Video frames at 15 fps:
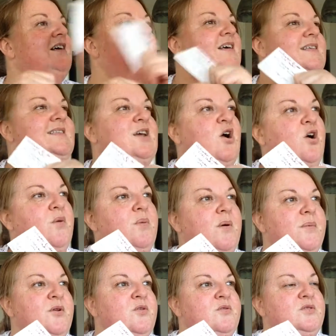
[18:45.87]
So I'll
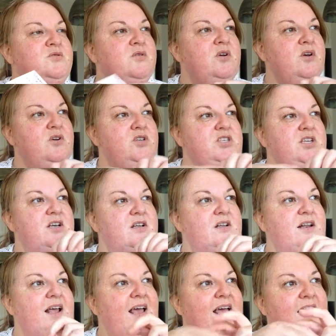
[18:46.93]
probably do it into a cushion,
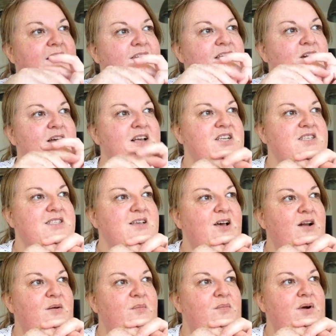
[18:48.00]
and then I can just
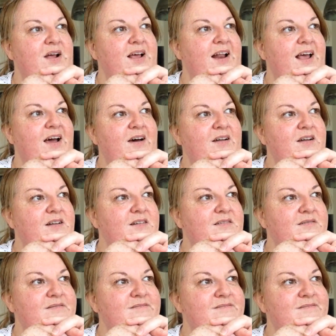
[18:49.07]
kind of bring it out and